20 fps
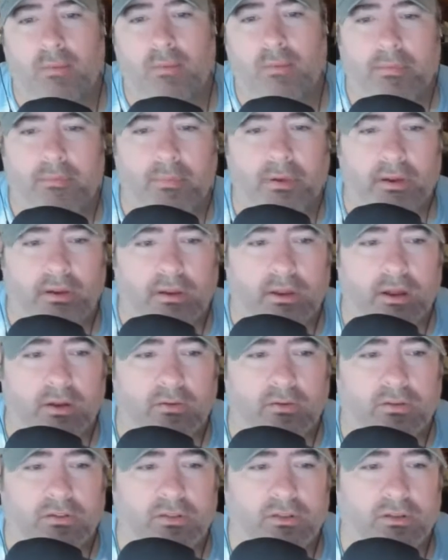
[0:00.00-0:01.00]
I remember me and
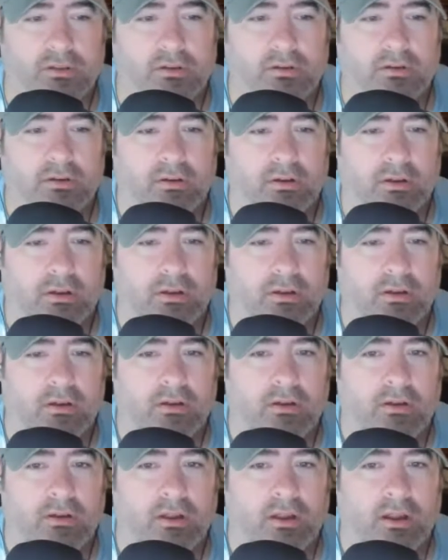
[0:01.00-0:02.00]
Coach
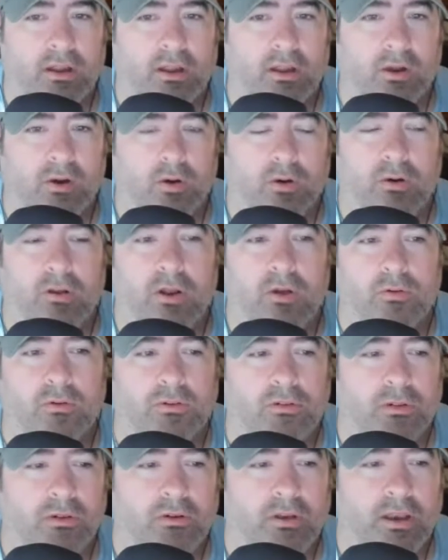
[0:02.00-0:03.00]

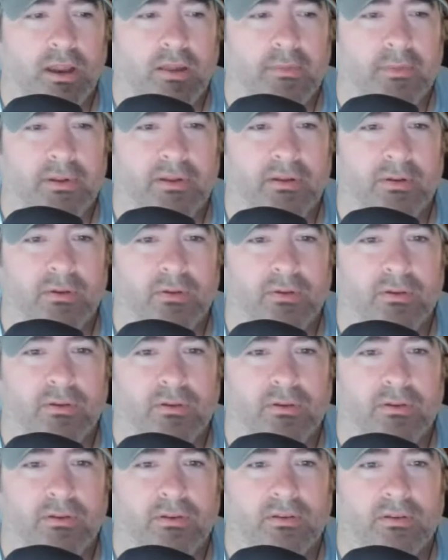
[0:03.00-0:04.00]
looking at me
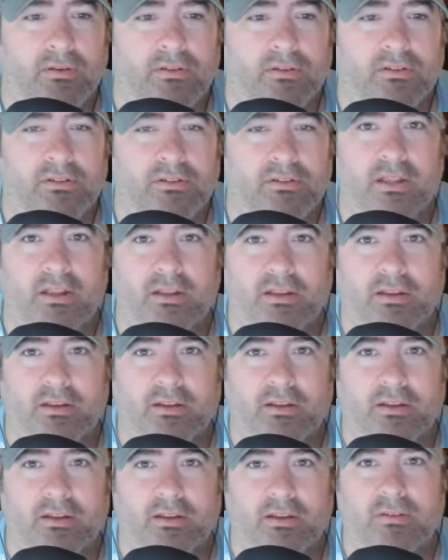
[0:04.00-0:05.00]
going, just think,
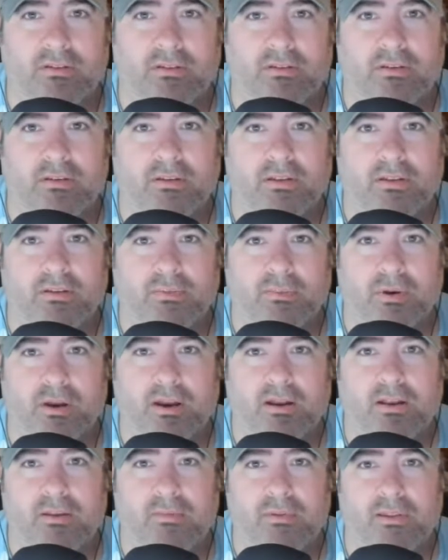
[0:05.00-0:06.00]
dude, this is
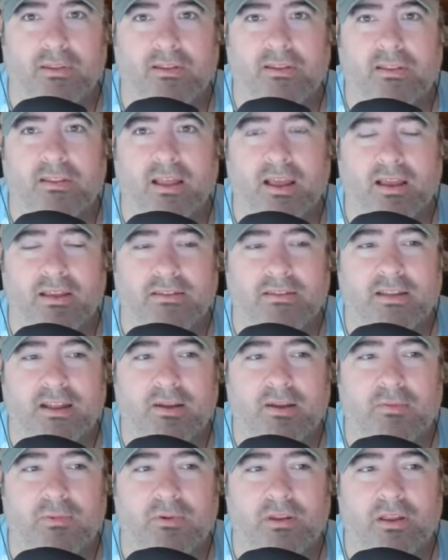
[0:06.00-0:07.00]
probably going to be the last
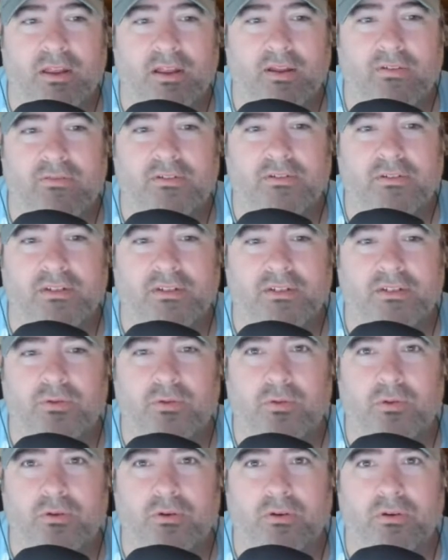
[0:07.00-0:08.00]
time we ever see
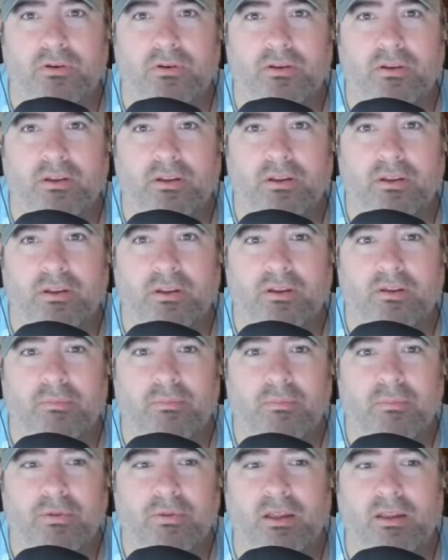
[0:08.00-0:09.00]
Jordan
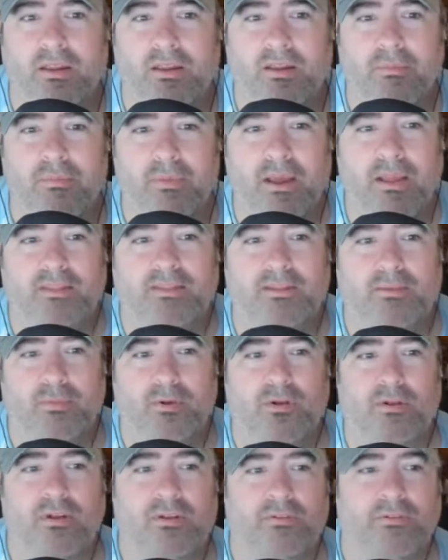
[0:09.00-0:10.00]
play
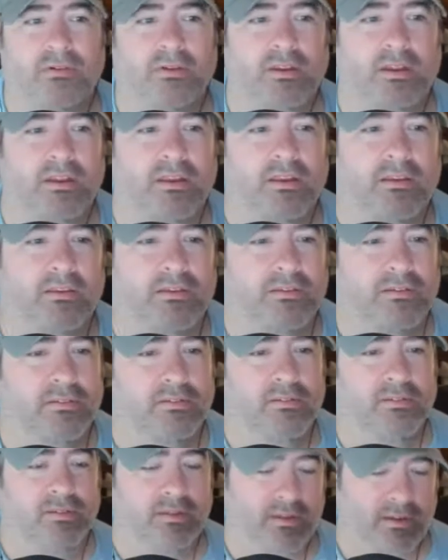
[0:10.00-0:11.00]
basketball ever again,
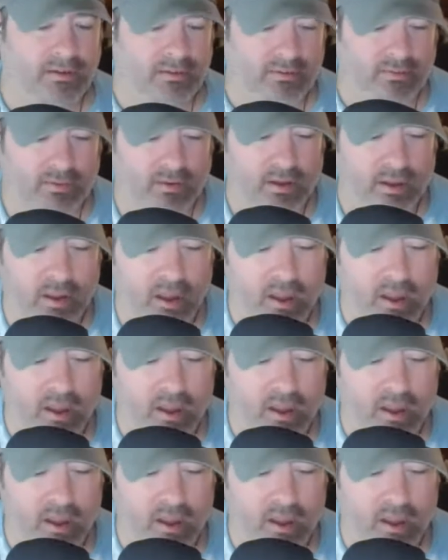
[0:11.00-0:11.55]
you know?